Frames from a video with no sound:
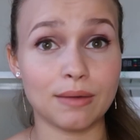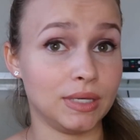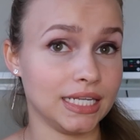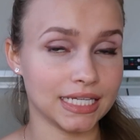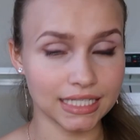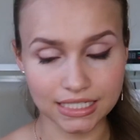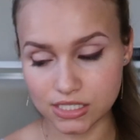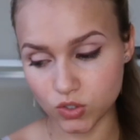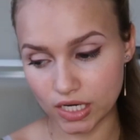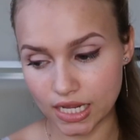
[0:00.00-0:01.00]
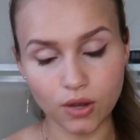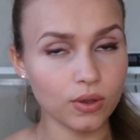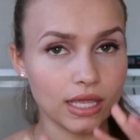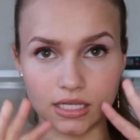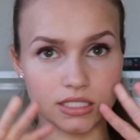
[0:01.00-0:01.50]
I'm in clinics right now
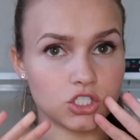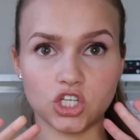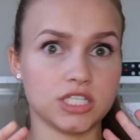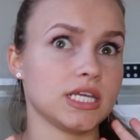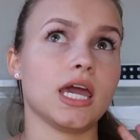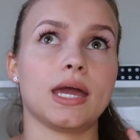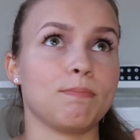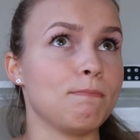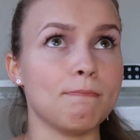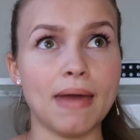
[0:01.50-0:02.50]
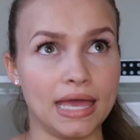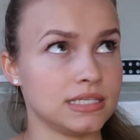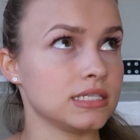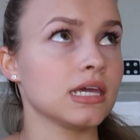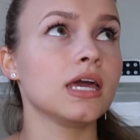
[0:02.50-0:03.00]
and it's just a
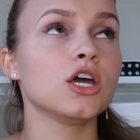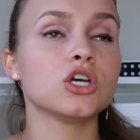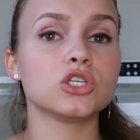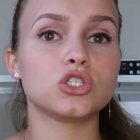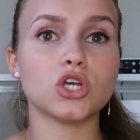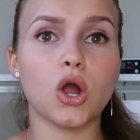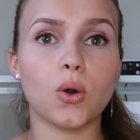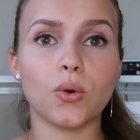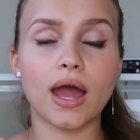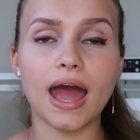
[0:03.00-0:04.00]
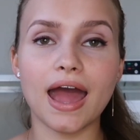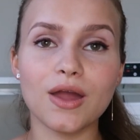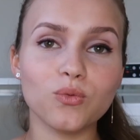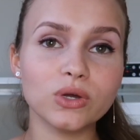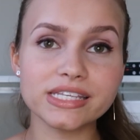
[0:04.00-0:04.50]
mess. So
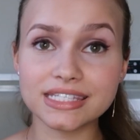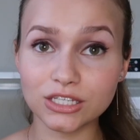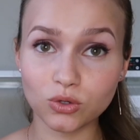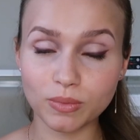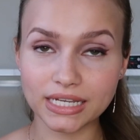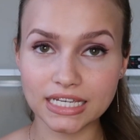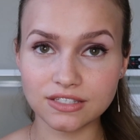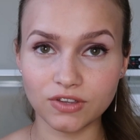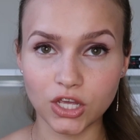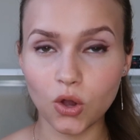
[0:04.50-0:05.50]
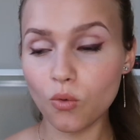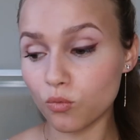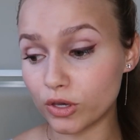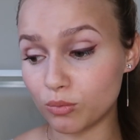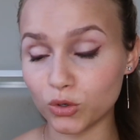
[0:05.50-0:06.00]
I will see you in my next video
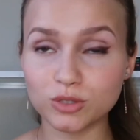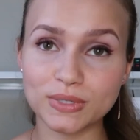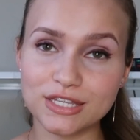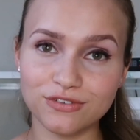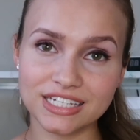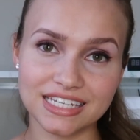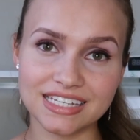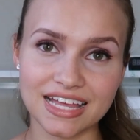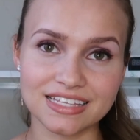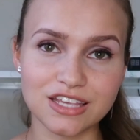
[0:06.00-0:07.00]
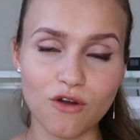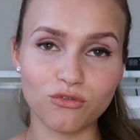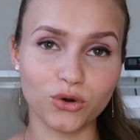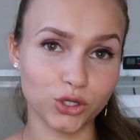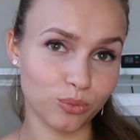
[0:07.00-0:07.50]
with more specific details
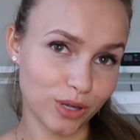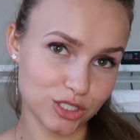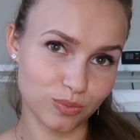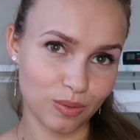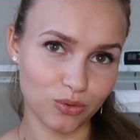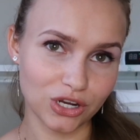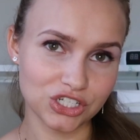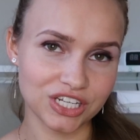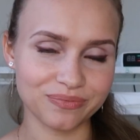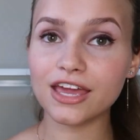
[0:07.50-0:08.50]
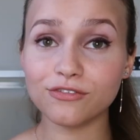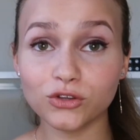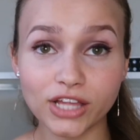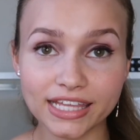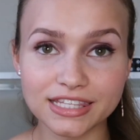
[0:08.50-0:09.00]
for your bench preparation. If
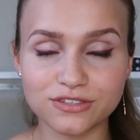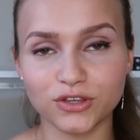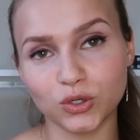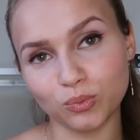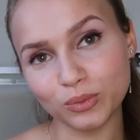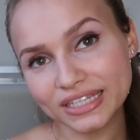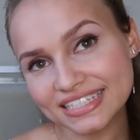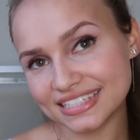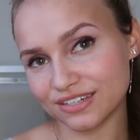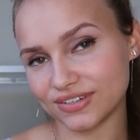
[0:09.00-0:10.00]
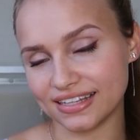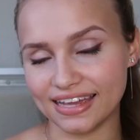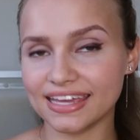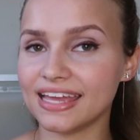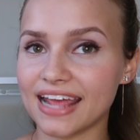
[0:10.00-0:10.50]
you like this video, please give it a
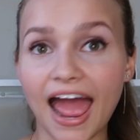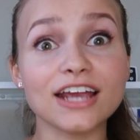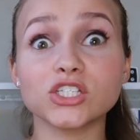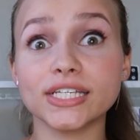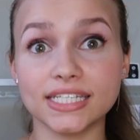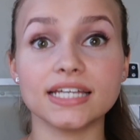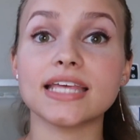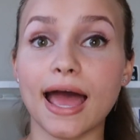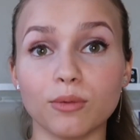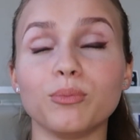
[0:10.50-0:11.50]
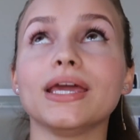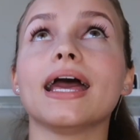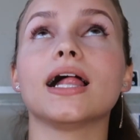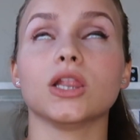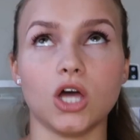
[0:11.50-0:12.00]
like. It actually does help me
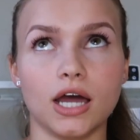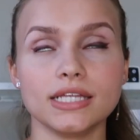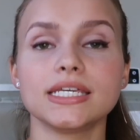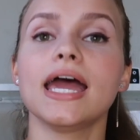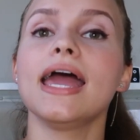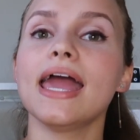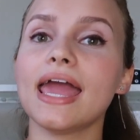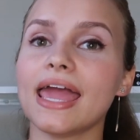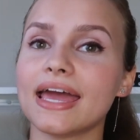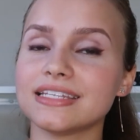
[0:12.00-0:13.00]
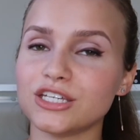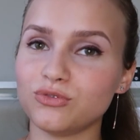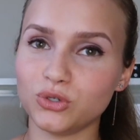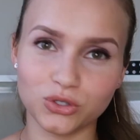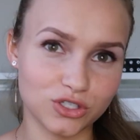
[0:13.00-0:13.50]
a lot. And
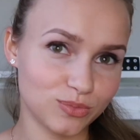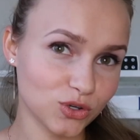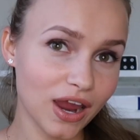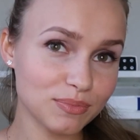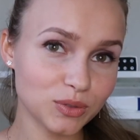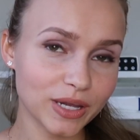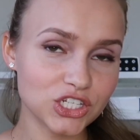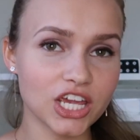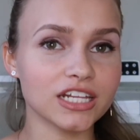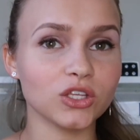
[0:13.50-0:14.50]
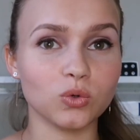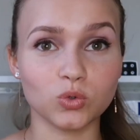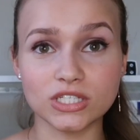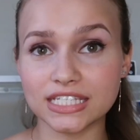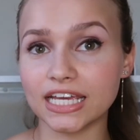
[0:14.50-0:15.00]
if you could subscribe to my channel, you
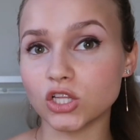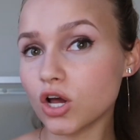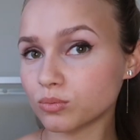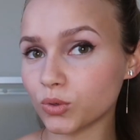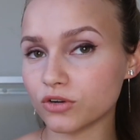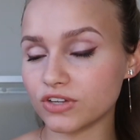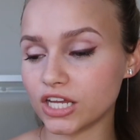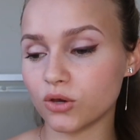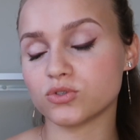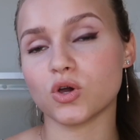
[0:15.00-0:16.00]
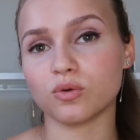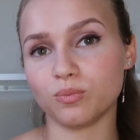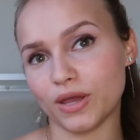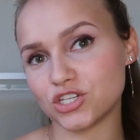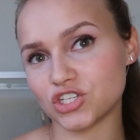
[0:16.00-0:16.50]
would see a lot more videos on
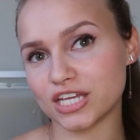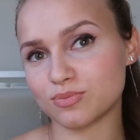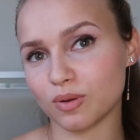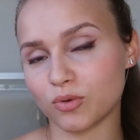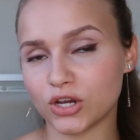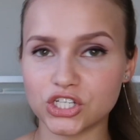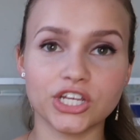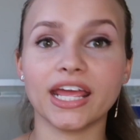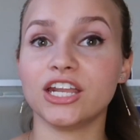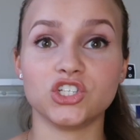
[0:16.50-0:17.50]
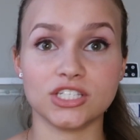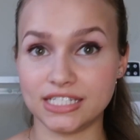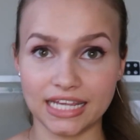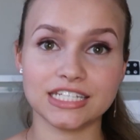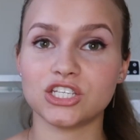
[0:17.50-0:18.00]
bench test preparation and just
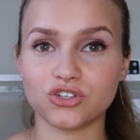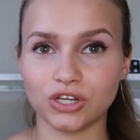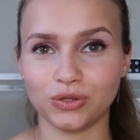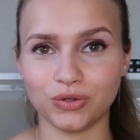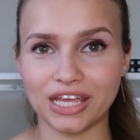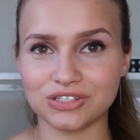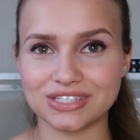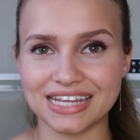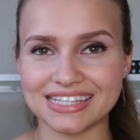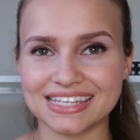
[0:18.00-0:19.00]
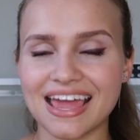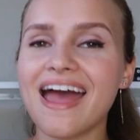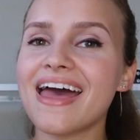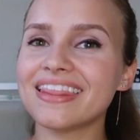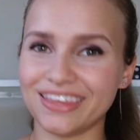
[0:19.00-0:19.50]
dentistry in the United States.
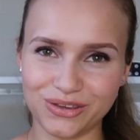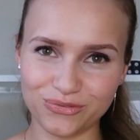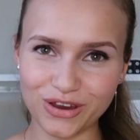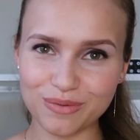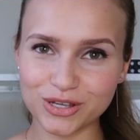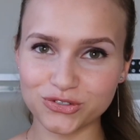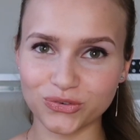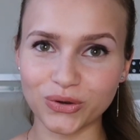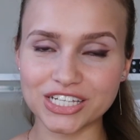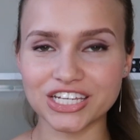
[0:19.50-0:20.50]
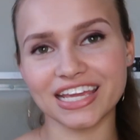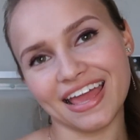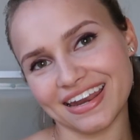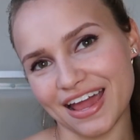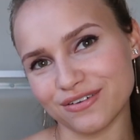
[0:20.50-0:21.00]
Thank you very much for watching
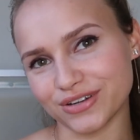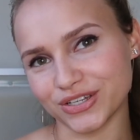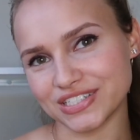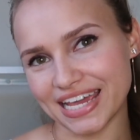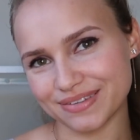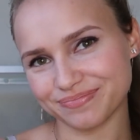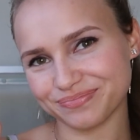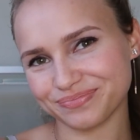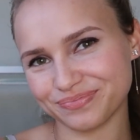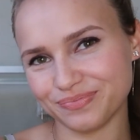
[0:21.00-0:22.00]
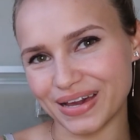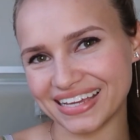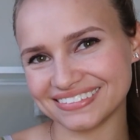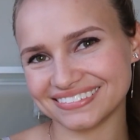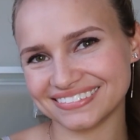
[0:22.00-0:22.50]
and have a good day. Bye.